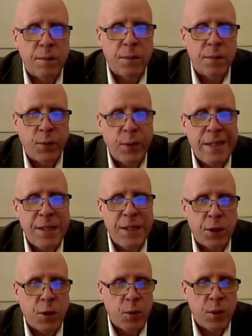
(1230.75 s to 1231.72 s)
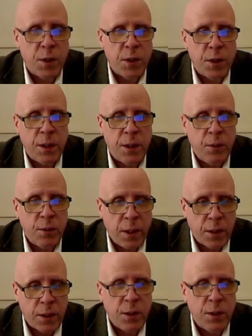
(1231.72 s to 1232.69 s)
3, 0 is the
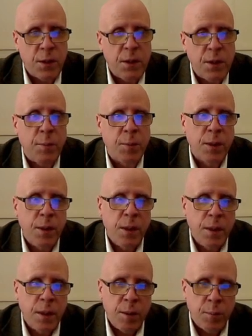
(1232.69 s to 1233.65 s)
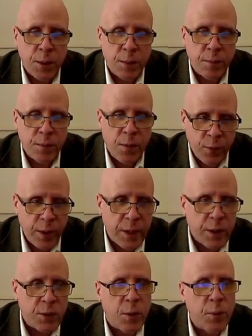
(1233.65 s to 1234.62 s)
x-intercept, but 3
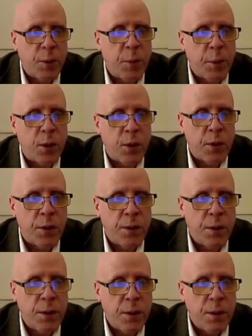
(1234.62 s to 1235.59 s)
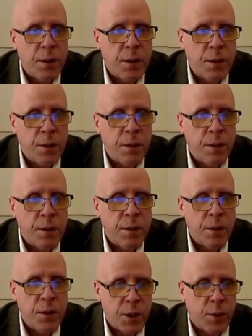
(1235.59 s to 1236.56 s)
is what we would call
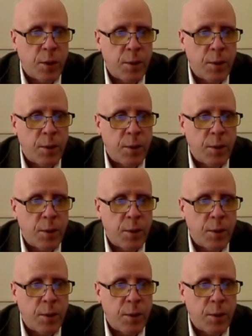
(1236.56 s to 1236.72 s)
the 0.